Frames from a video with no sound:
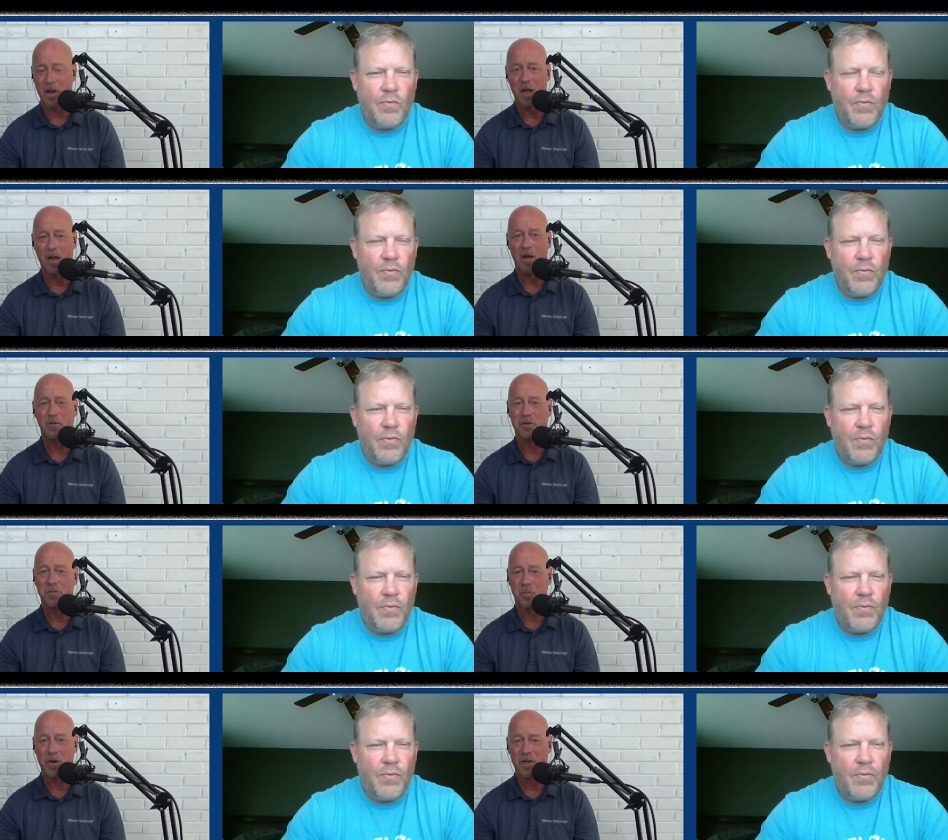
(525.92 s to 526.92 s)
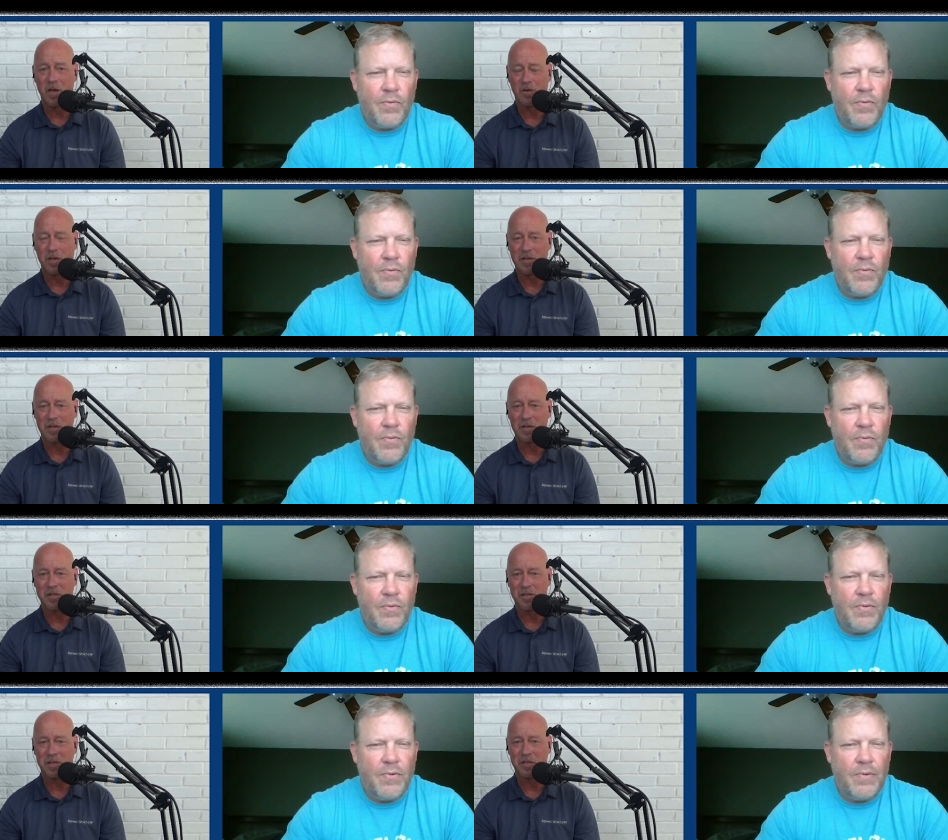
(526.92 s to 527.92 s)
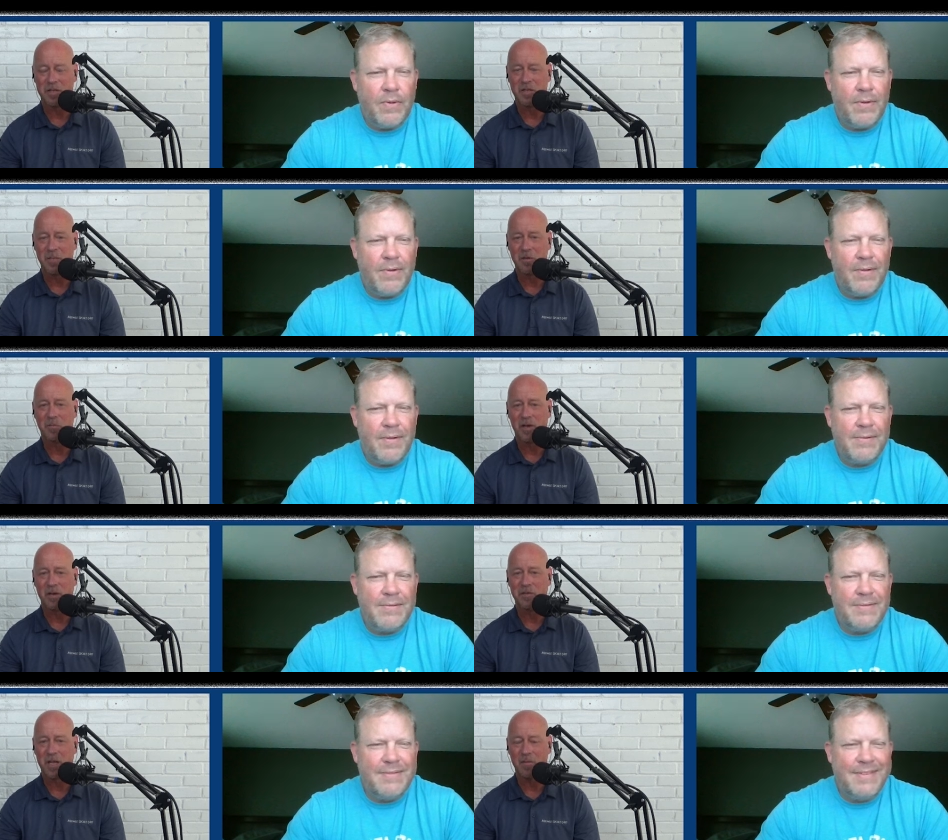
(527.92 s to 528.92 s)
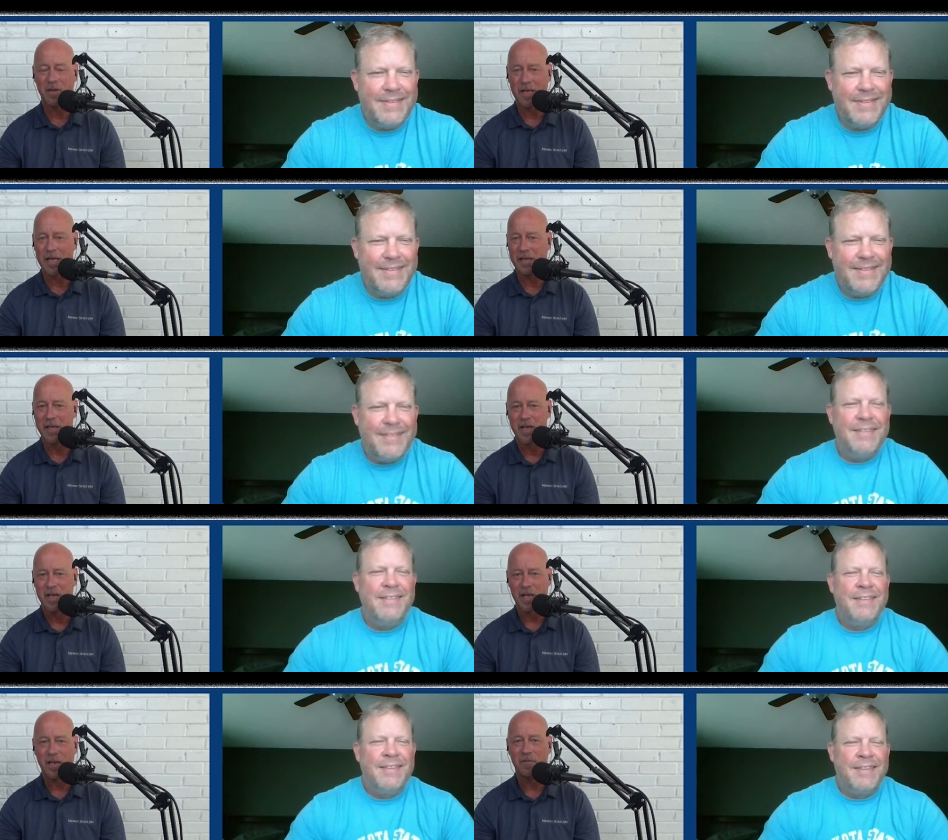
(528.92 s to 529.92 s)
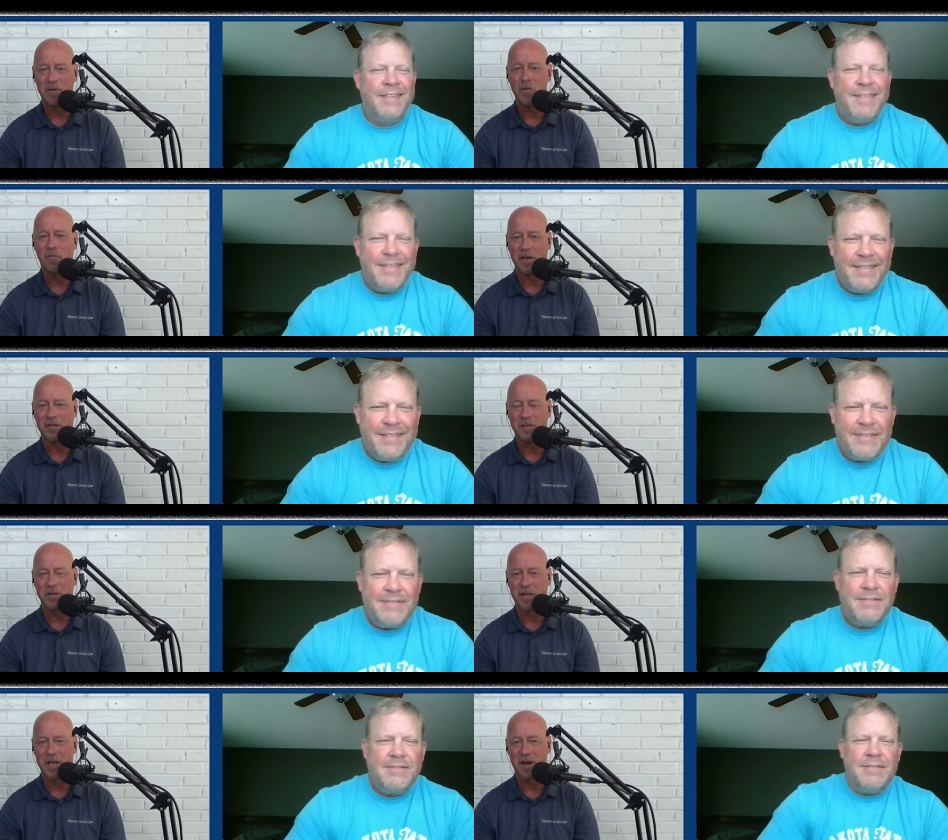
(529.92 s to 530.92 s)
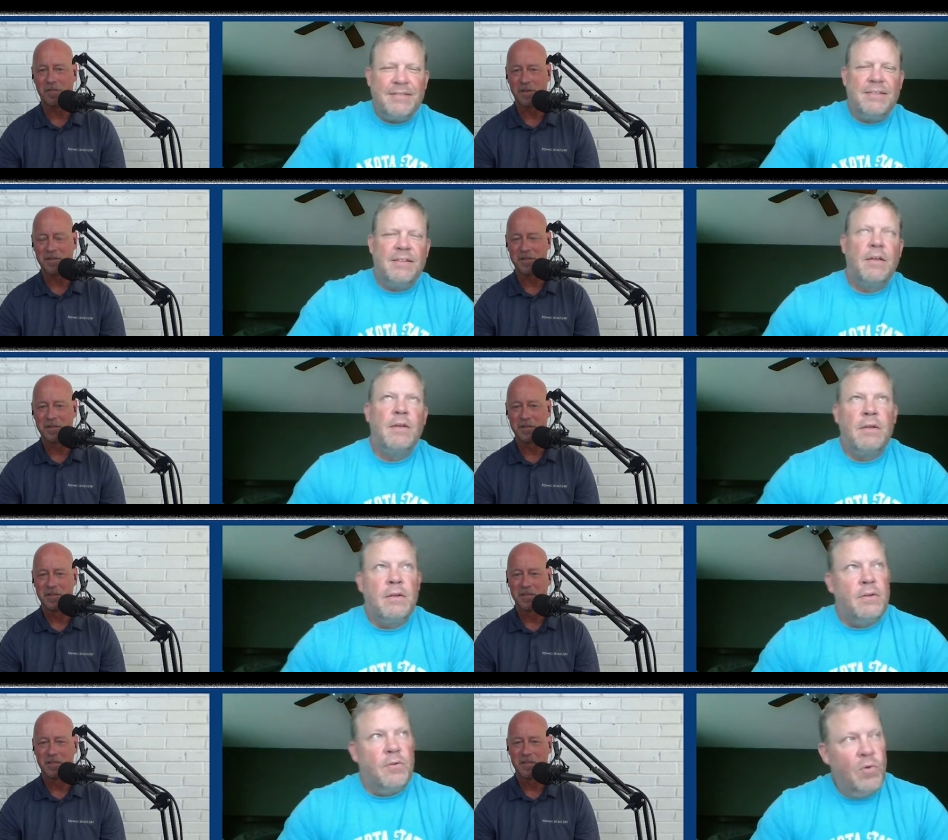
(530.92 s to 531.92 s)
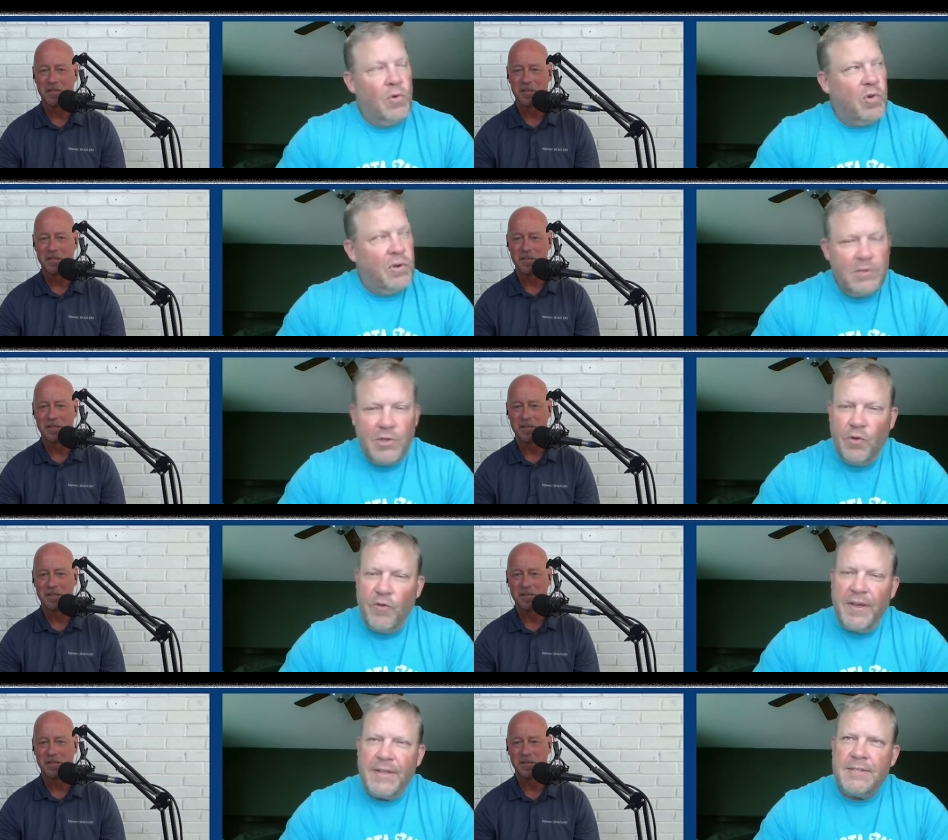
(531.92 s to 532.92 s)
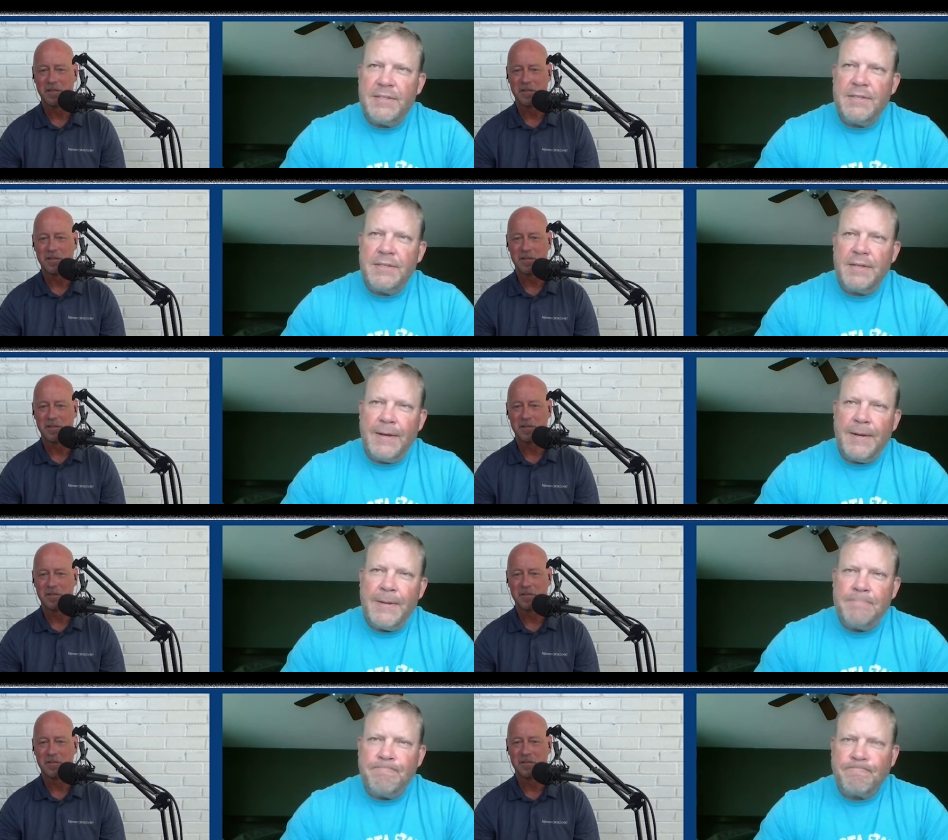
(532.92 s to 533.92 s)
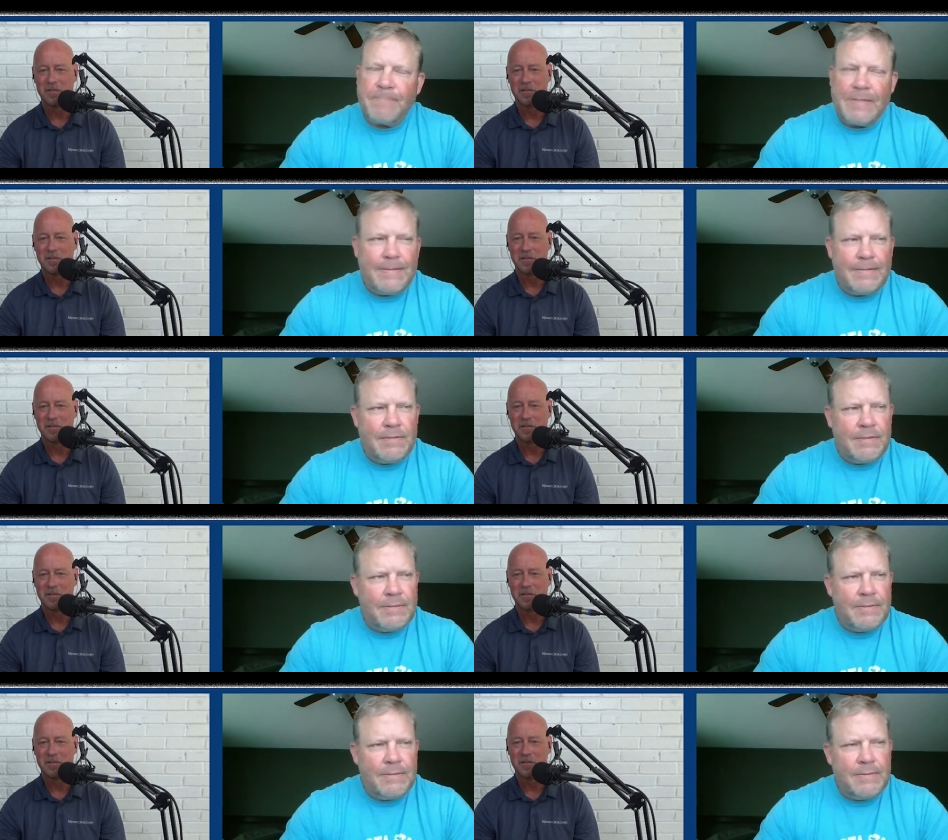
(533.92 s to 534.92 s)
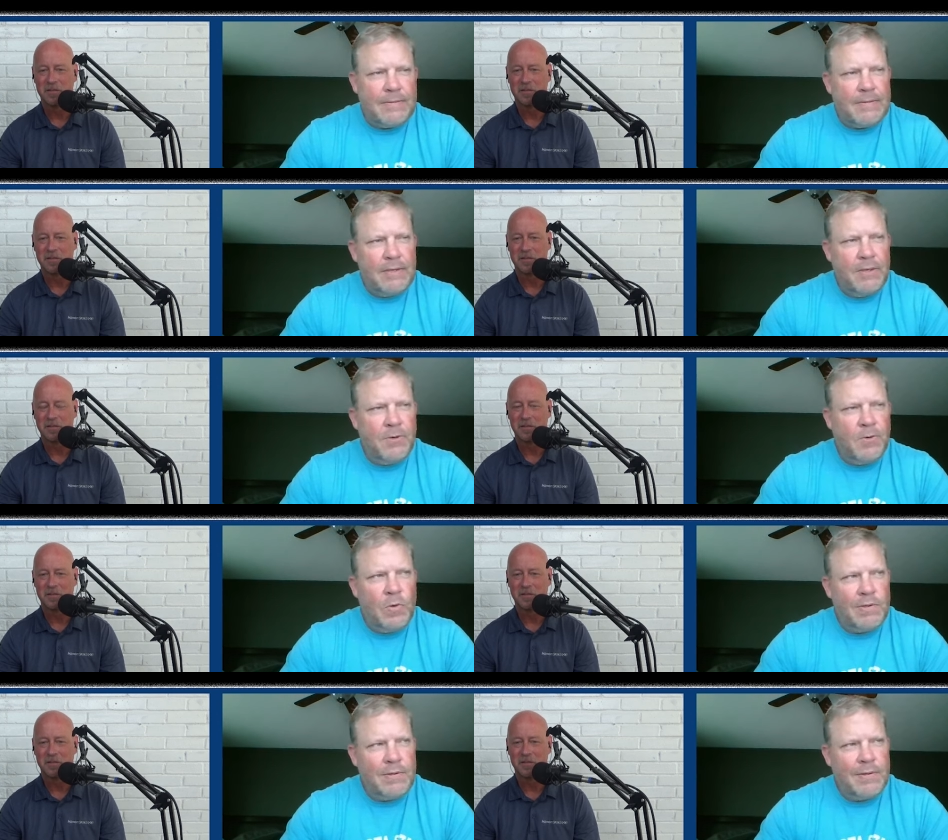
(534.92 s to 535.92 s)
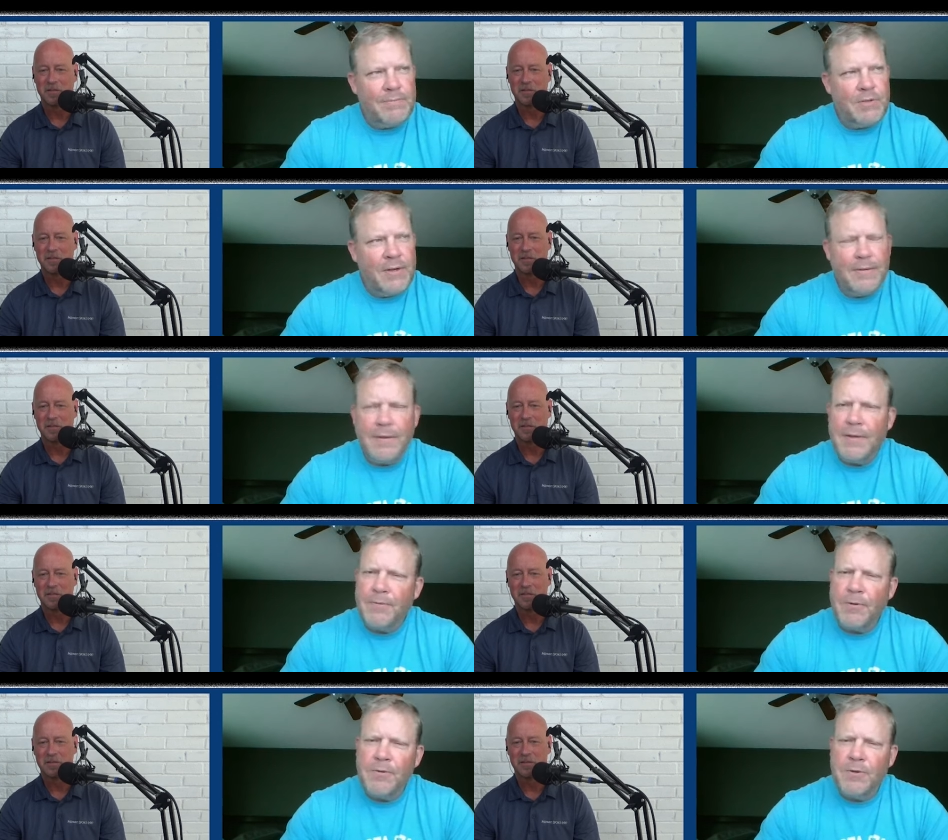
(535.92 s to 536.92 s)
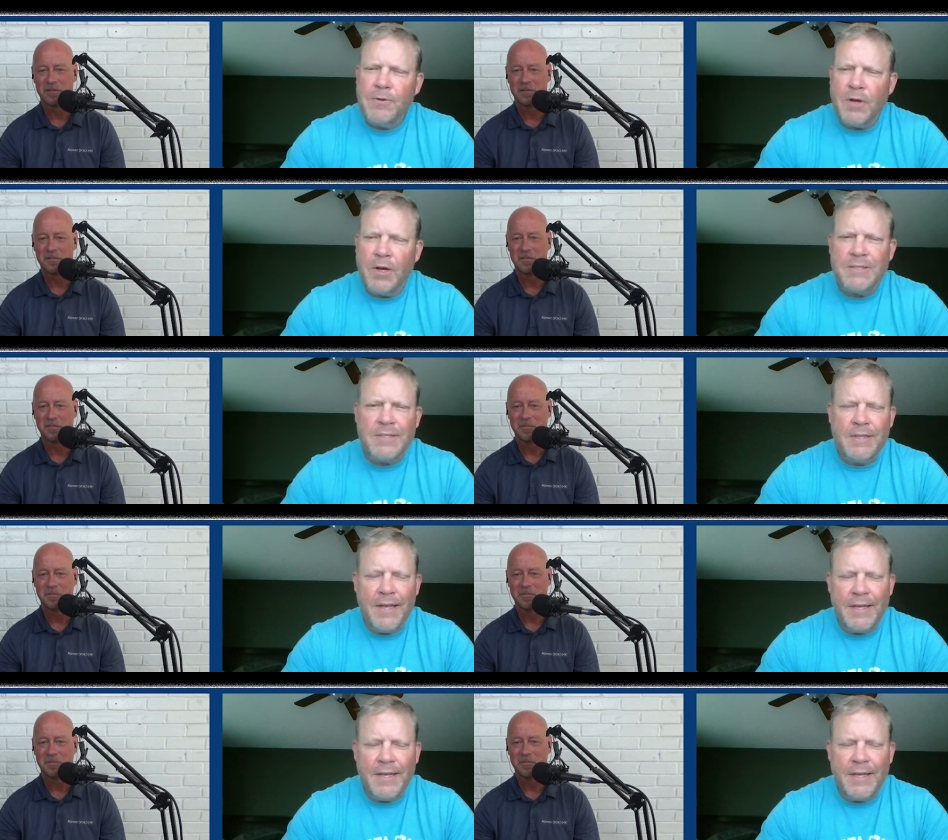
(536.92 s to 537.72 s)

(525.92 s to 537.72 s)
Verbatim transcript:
Speaker 1: I, how'd your spring go to get to to see some other players coming in? Any new faces on that offense?
Speaker 2: Oof, new faces. Um, you know, I'm trying to think. Rolling through it, Austin Lake